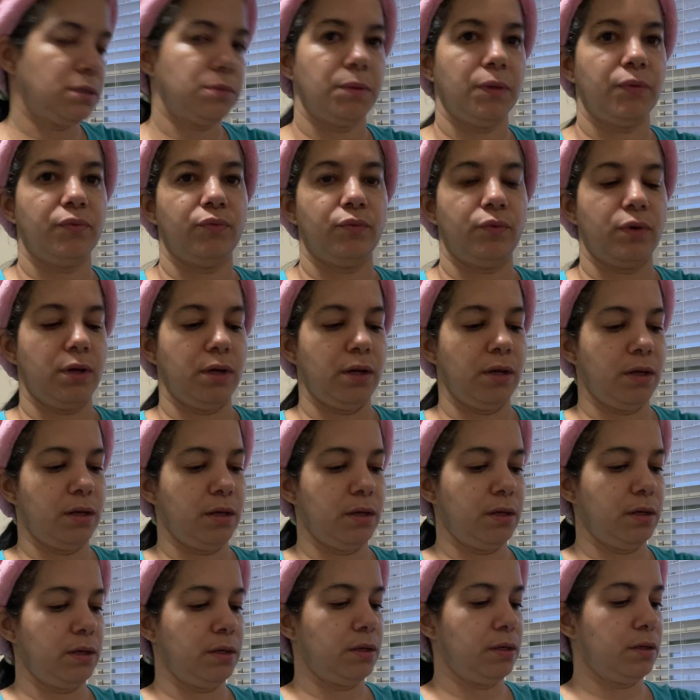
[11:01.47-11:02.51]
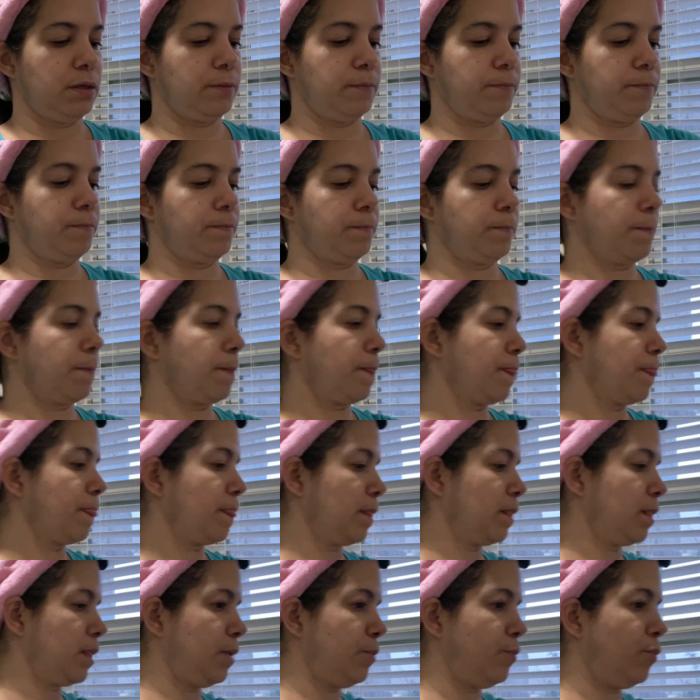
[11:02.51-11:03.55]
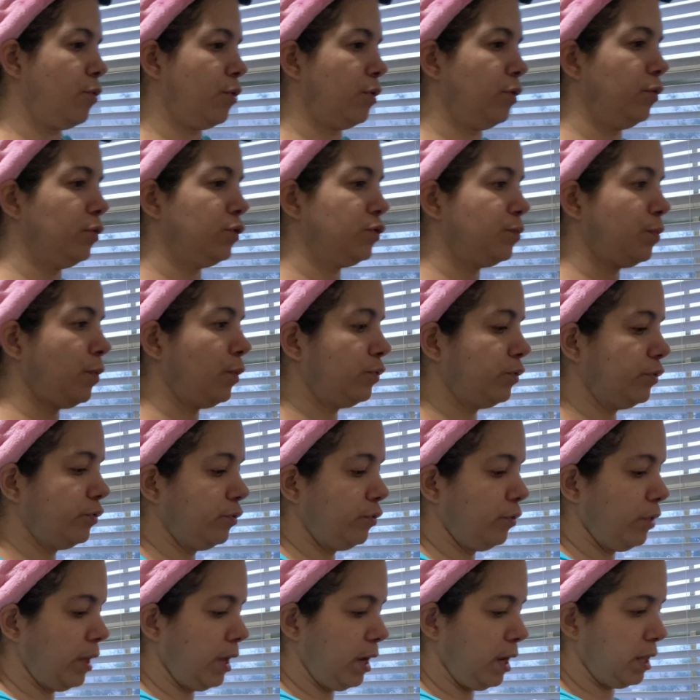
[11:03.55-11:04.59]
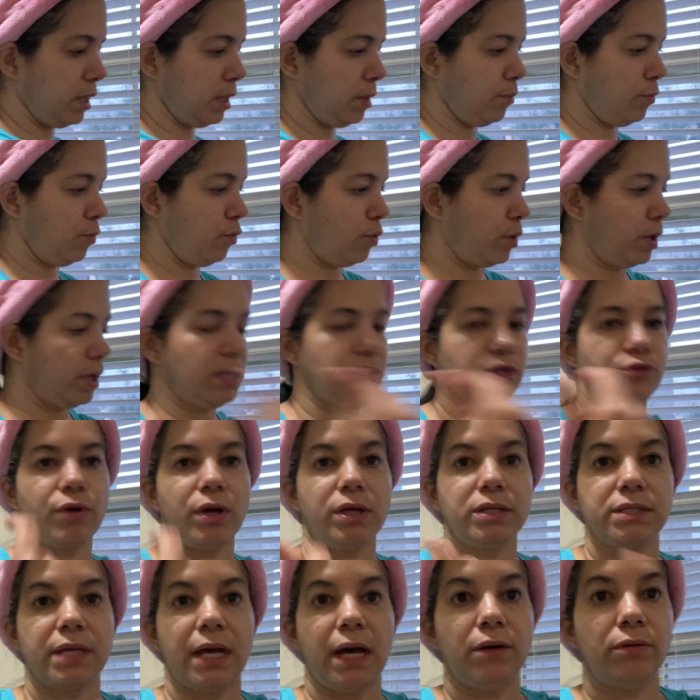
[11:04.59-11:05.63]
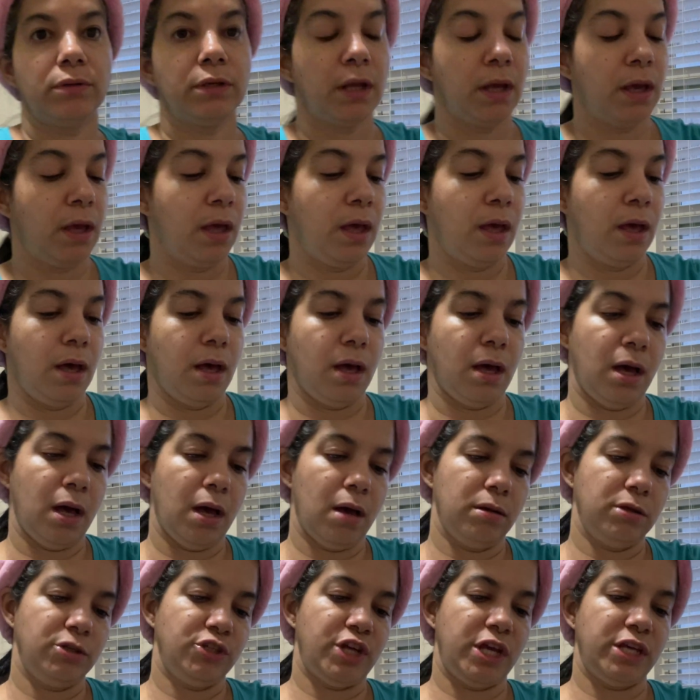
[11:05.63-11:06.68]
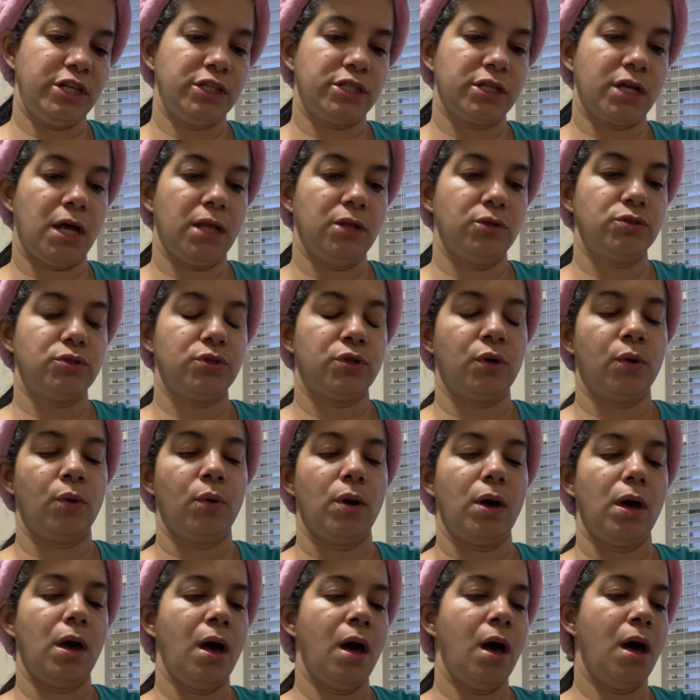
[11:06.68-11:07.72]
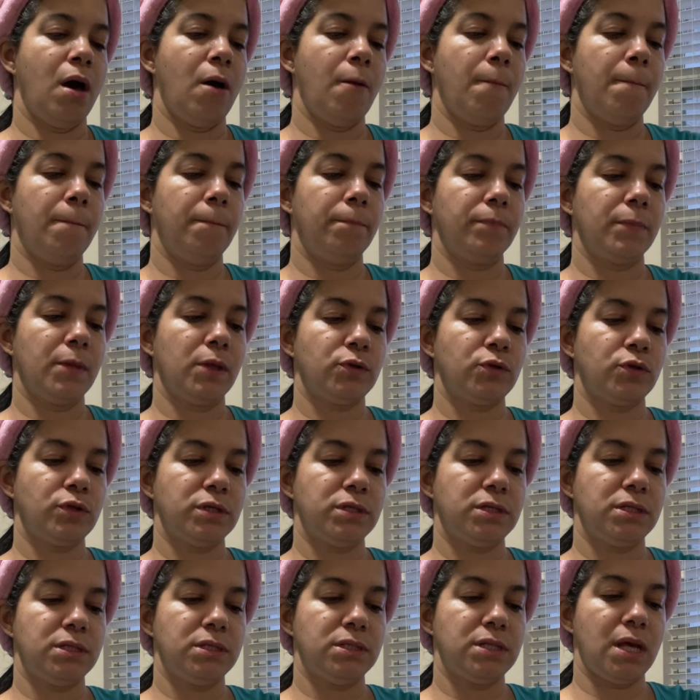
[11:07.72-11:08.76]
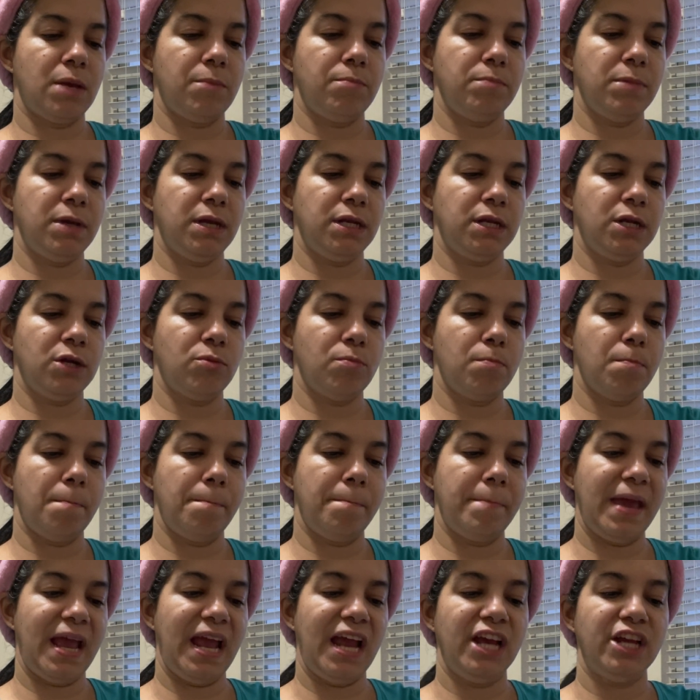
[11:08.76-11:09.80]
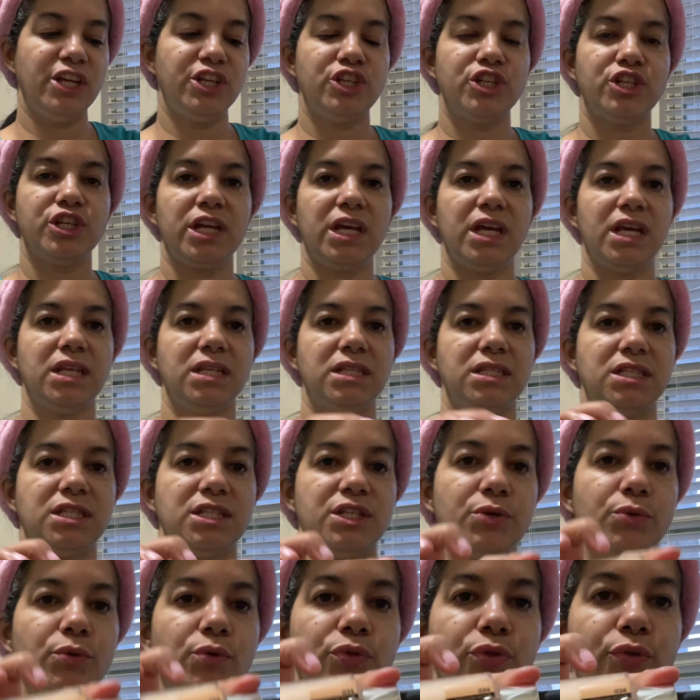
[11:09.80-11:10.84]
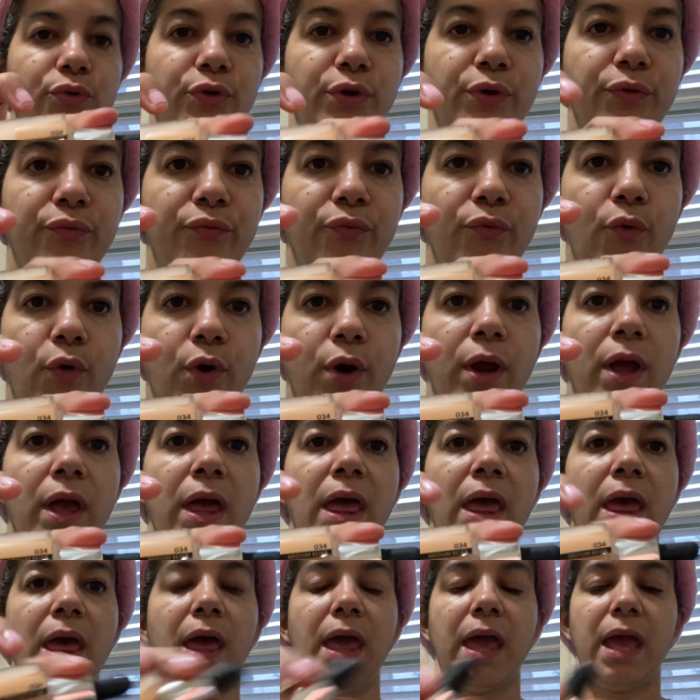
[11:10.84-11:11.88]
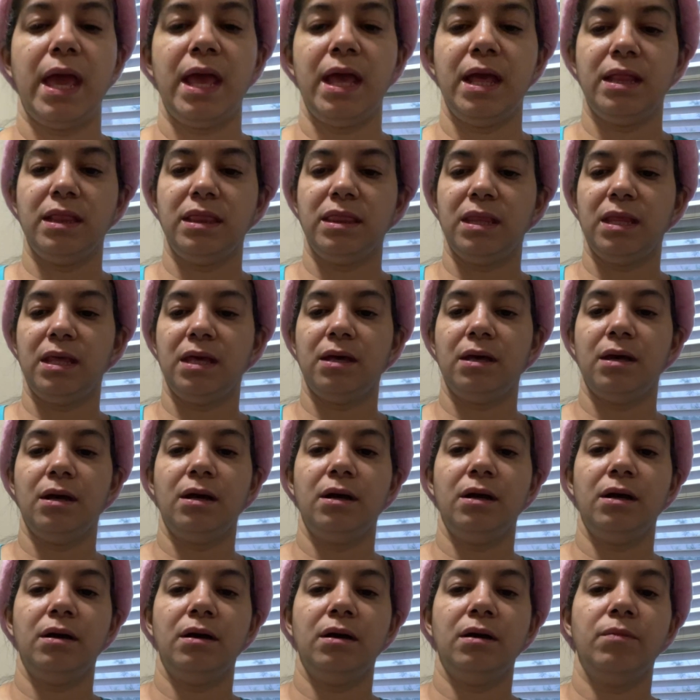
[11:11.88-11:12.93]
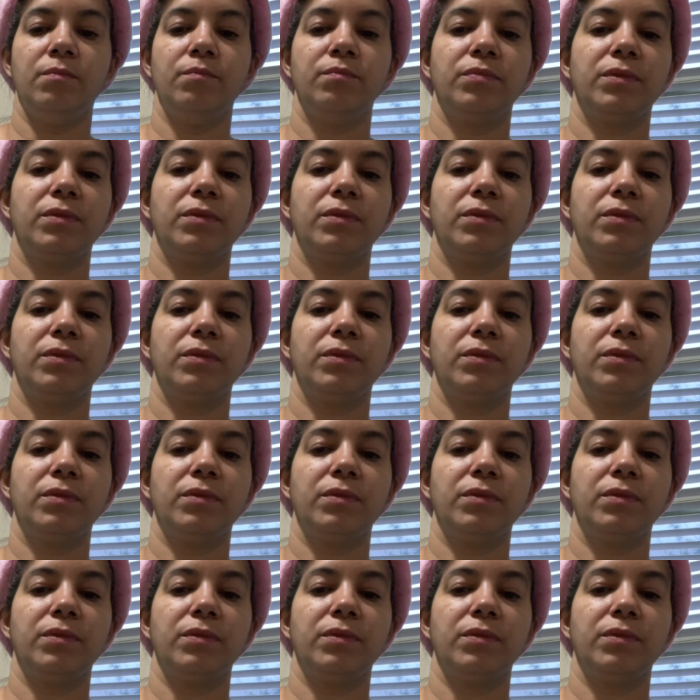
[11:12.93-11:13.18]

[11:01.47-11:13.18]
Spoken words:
before. The more you expose it to the air, the more it dries out and changes color too. So this is the medium beige in 034 in the